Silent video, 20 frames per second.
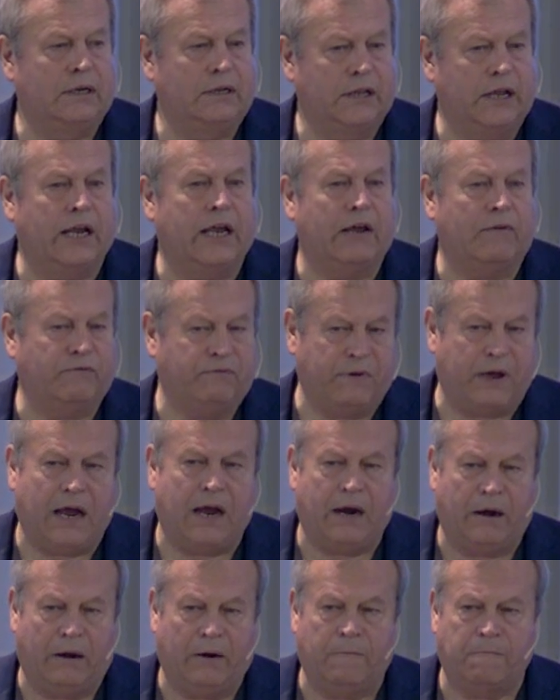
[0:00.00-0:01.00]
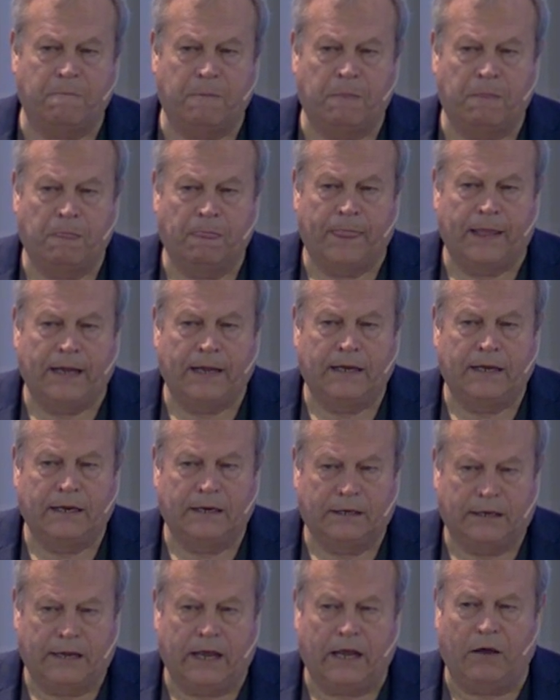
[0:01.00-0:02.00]
they got fire
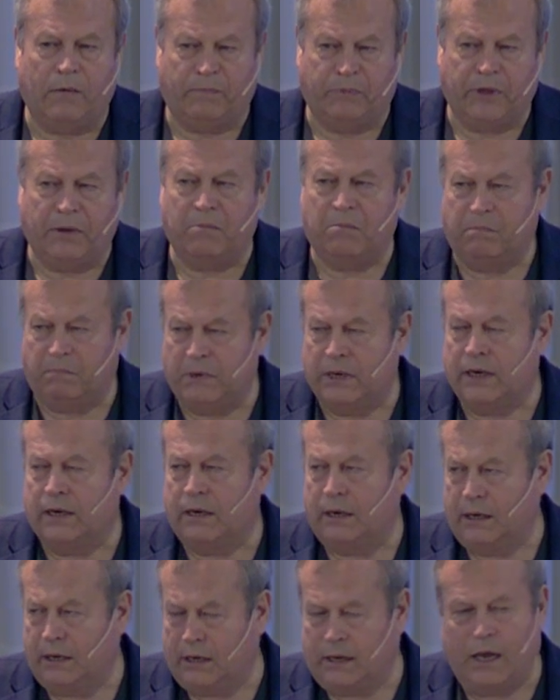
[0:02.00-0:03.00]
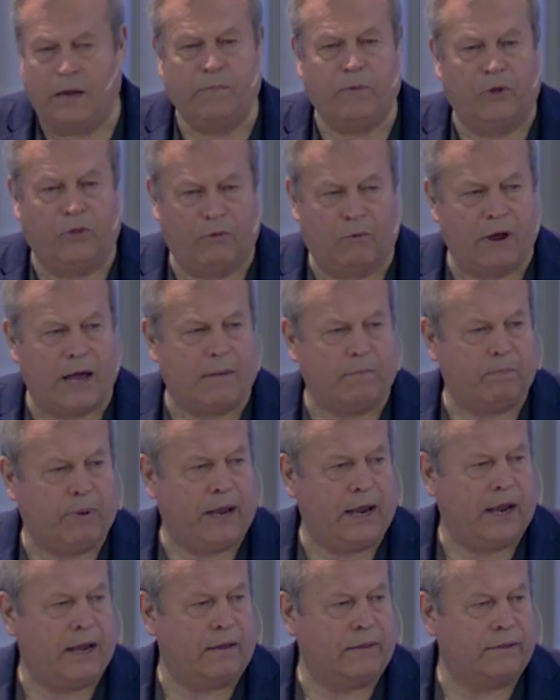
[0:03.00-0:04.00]
to help them keep on the right
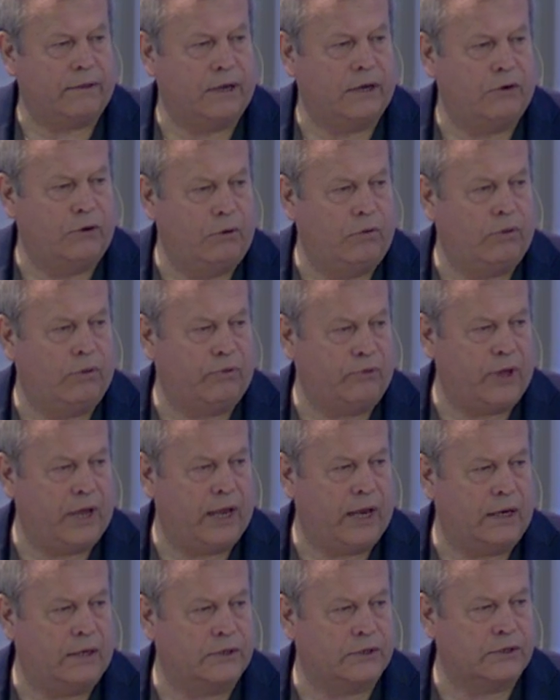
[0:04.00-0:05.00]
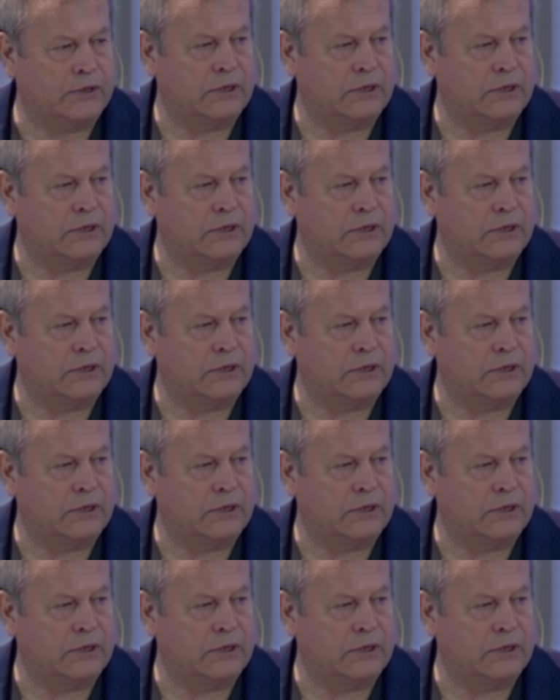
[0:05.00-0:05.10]
path and do the things